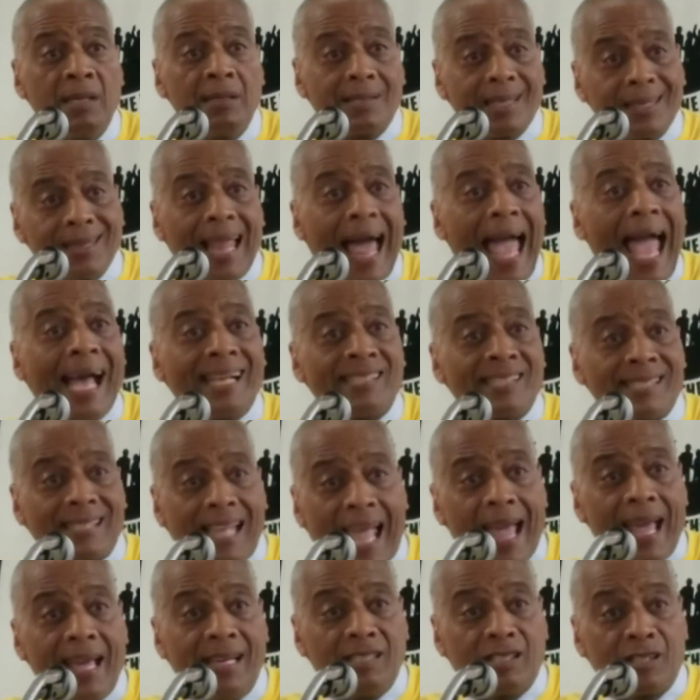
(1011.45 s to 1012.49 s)
the last
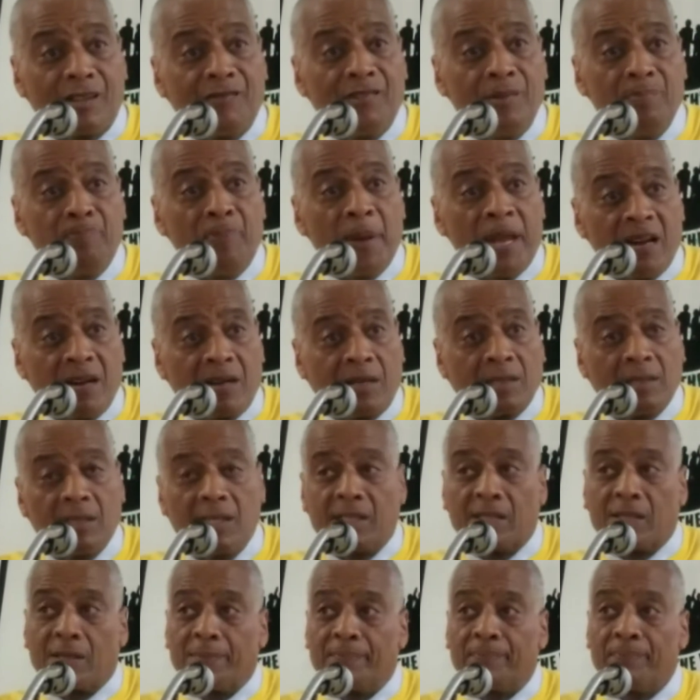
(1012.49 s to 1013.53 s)
stage of
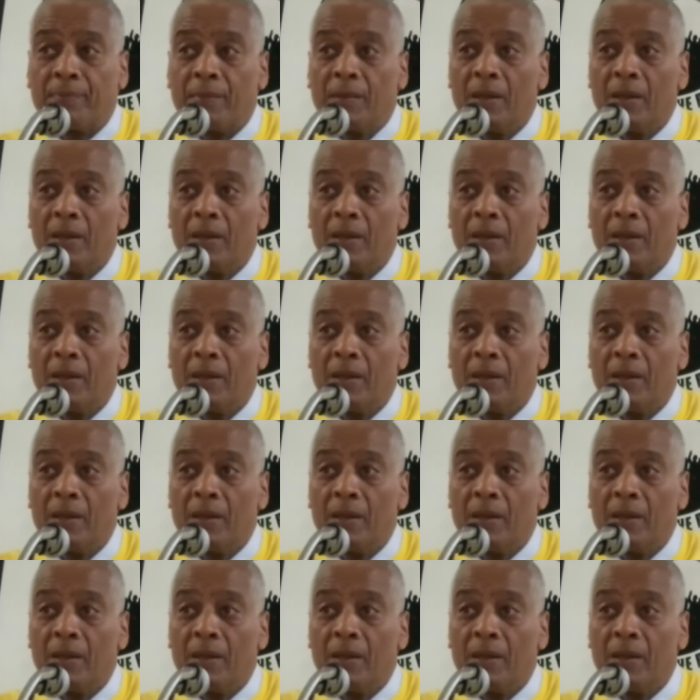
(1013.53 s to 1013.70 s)
imperialism.